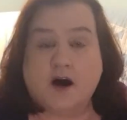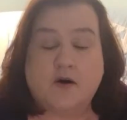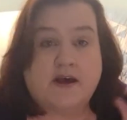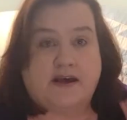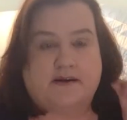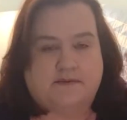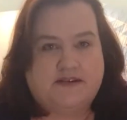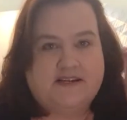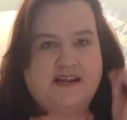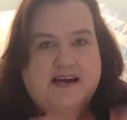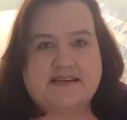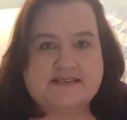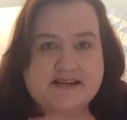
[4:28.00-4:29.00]
Okay,
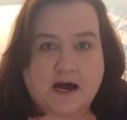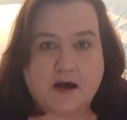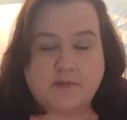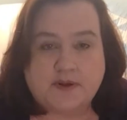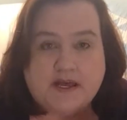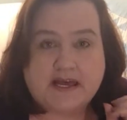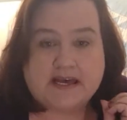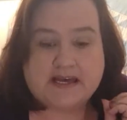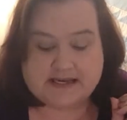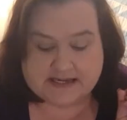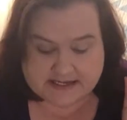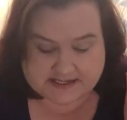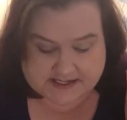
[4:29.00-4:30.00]
next up
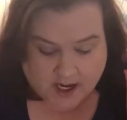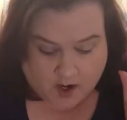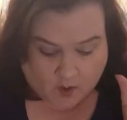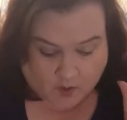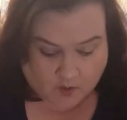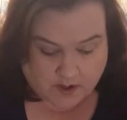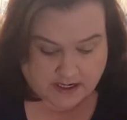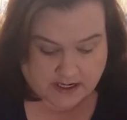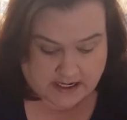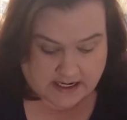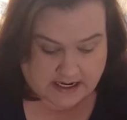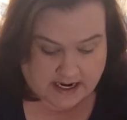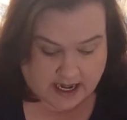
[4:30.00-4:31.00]
is
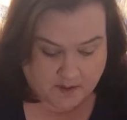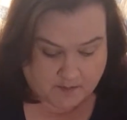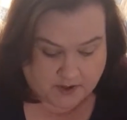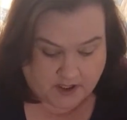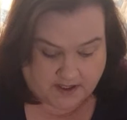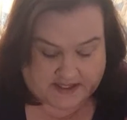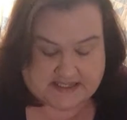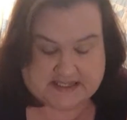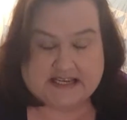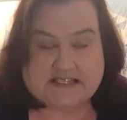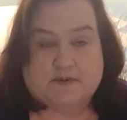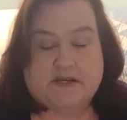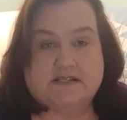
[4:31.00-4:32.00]
read a book that
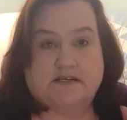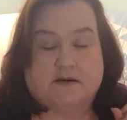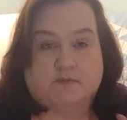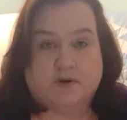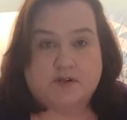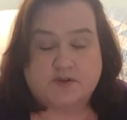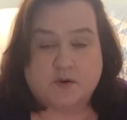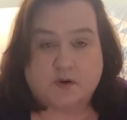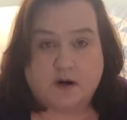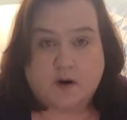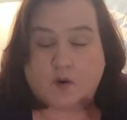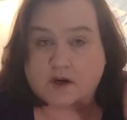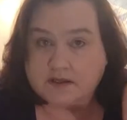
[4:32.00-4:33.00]
takes place in a
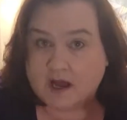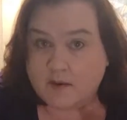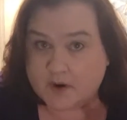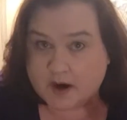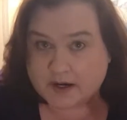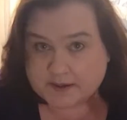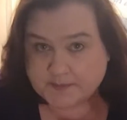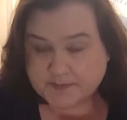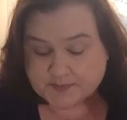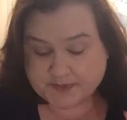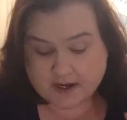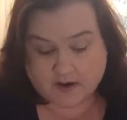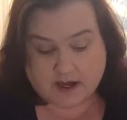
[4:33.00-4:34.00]
bookstore or a library,
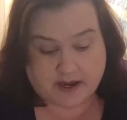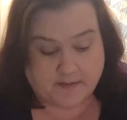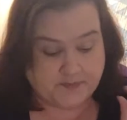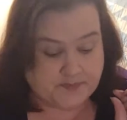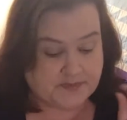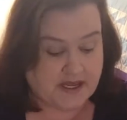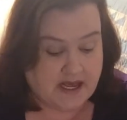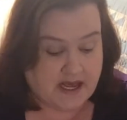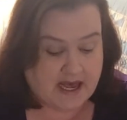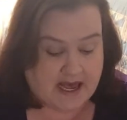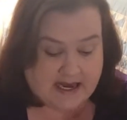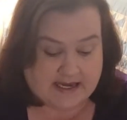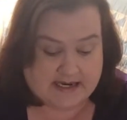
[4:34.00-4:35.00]
okay?
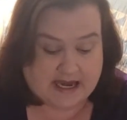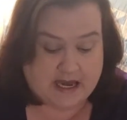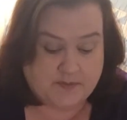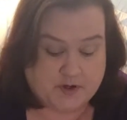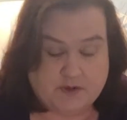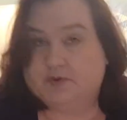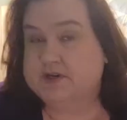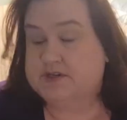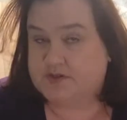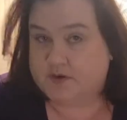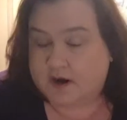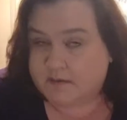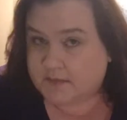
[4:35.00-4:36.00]
And I put
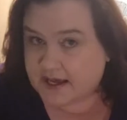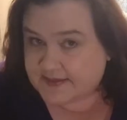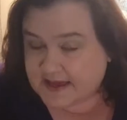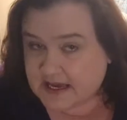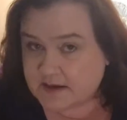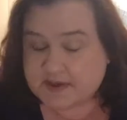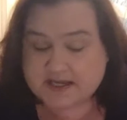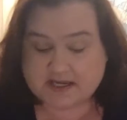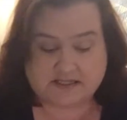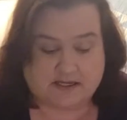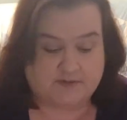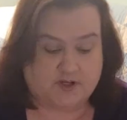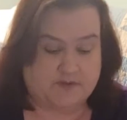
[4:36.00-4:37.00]
bookstore on my thing
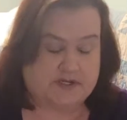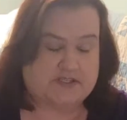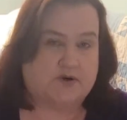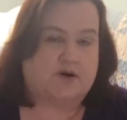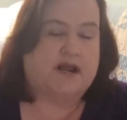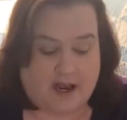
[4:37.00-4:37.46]
because I'm doing bookstore.